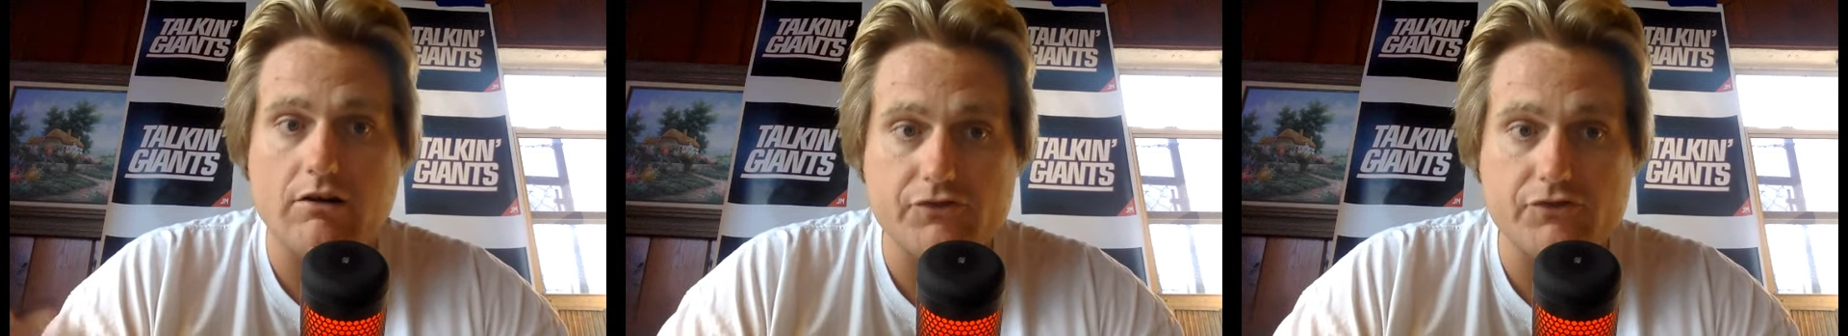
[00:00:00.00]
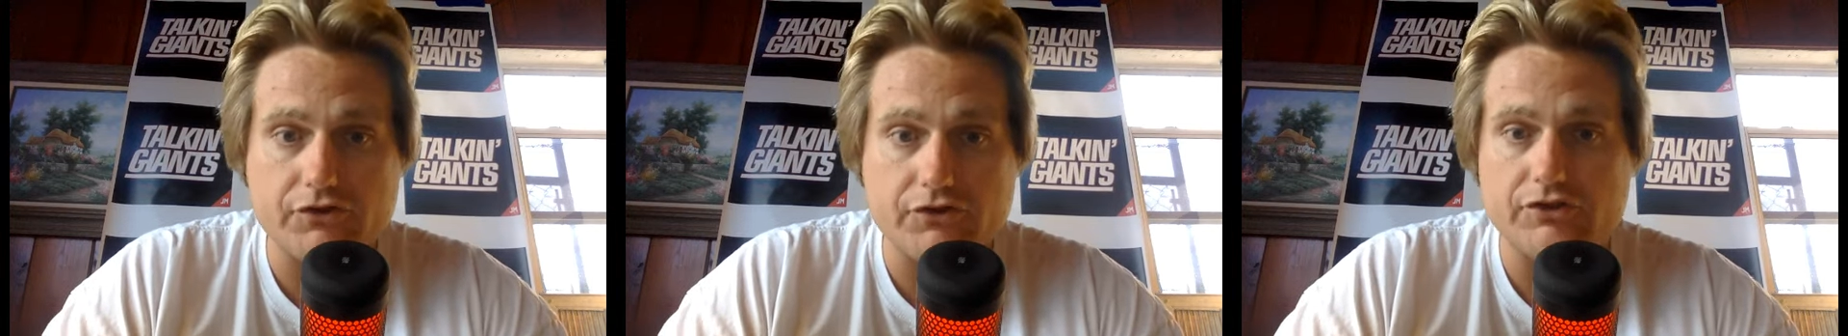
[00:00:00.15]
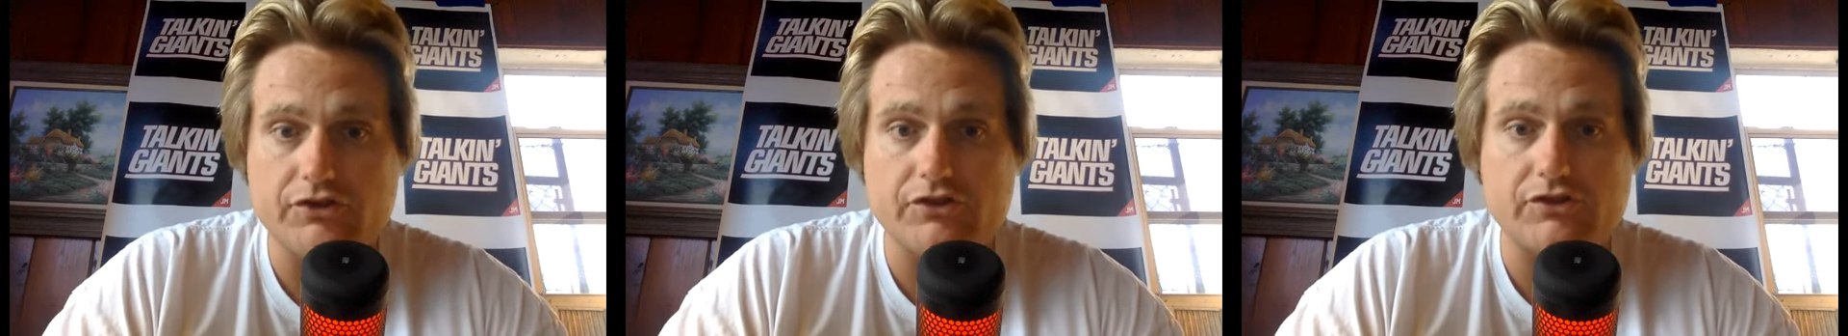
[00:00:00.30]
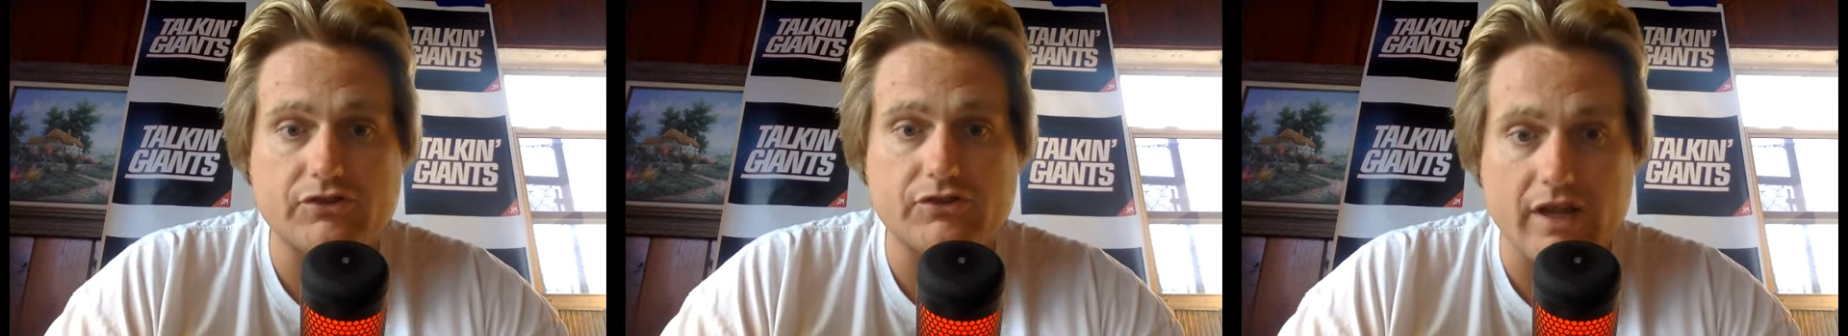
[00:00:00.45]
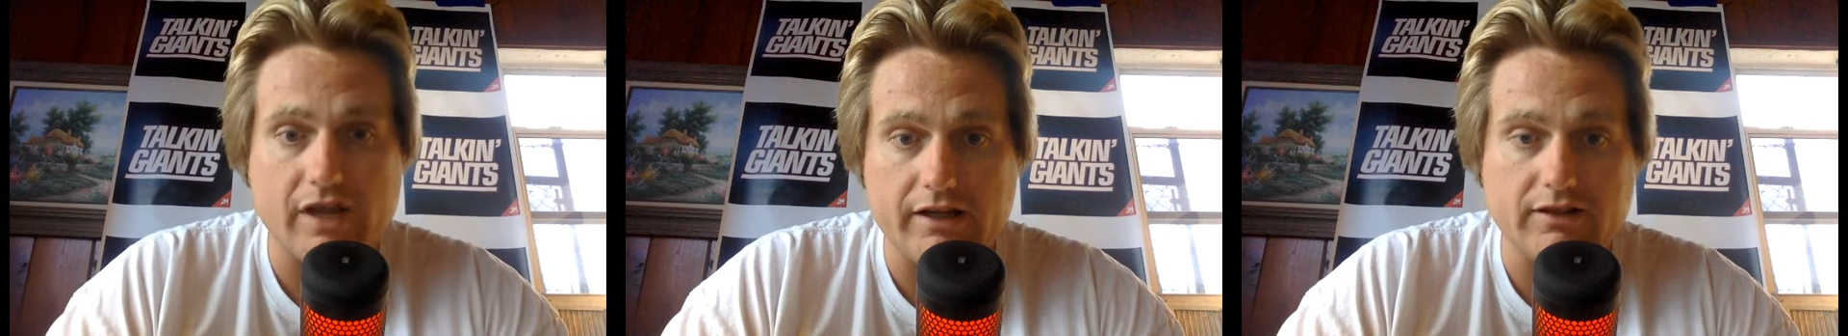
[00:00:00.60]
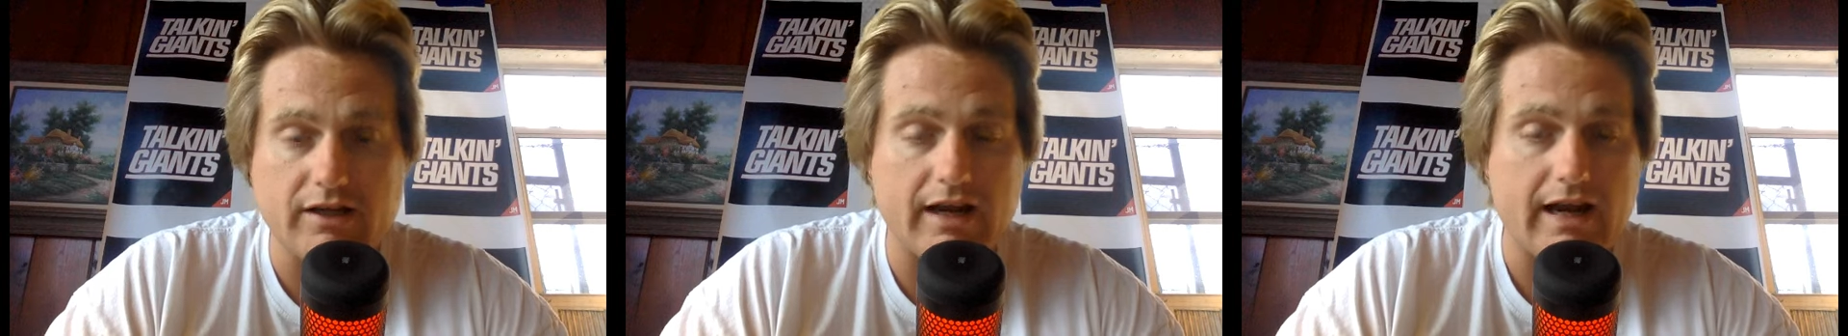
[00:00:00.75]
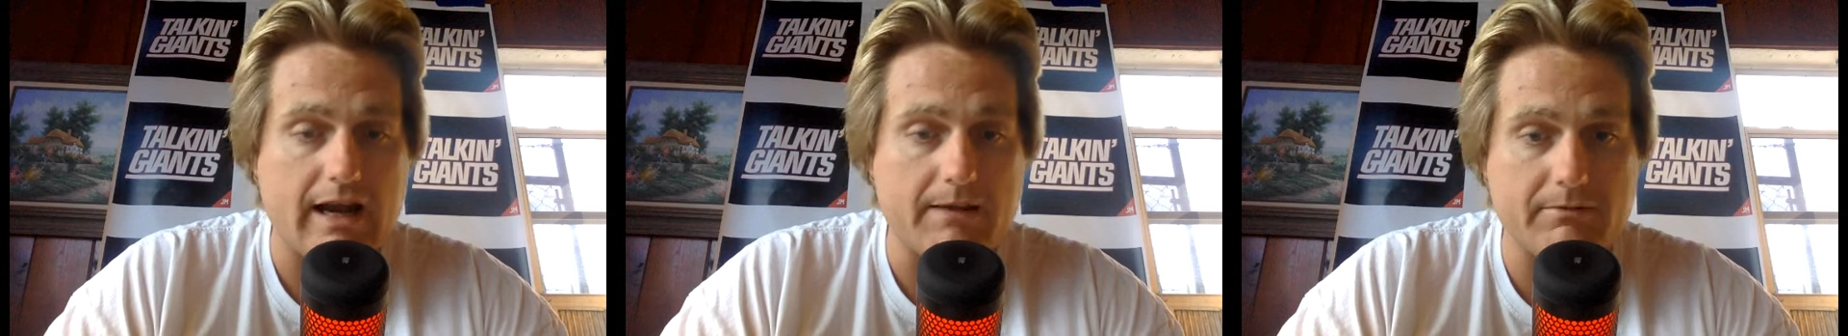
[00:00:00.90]
we should just take
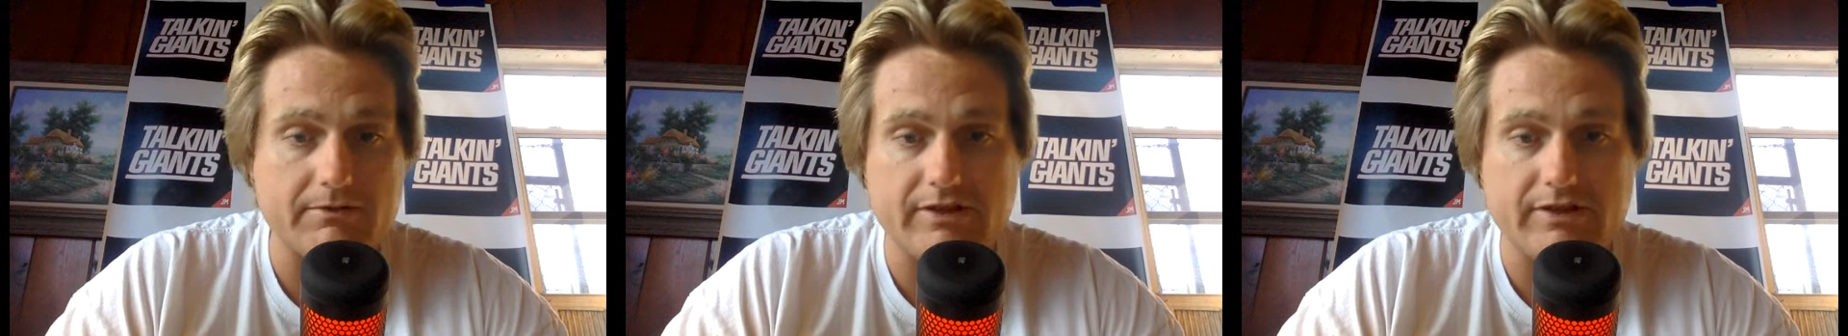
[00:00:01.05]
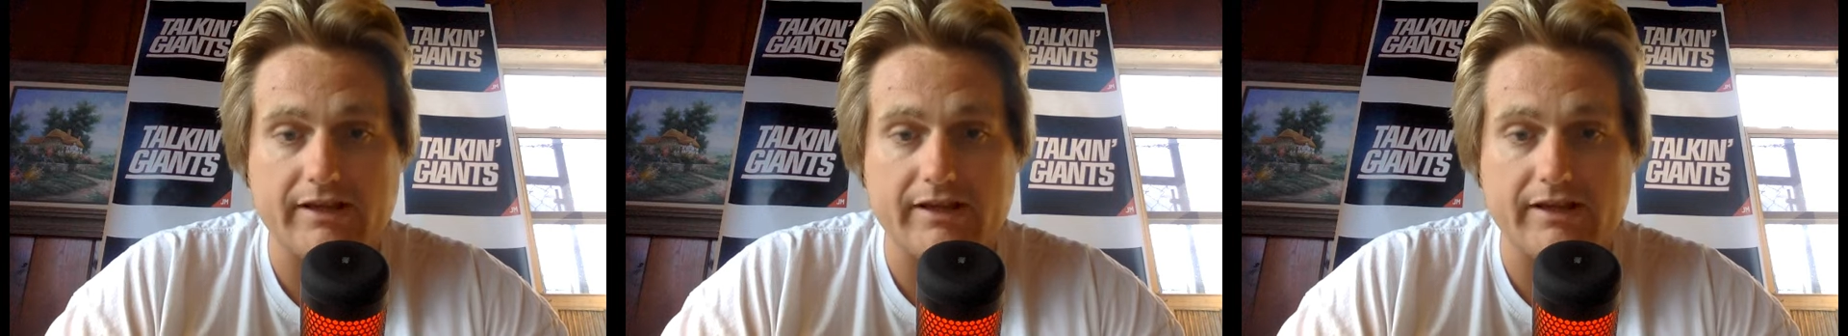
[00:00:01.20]
time,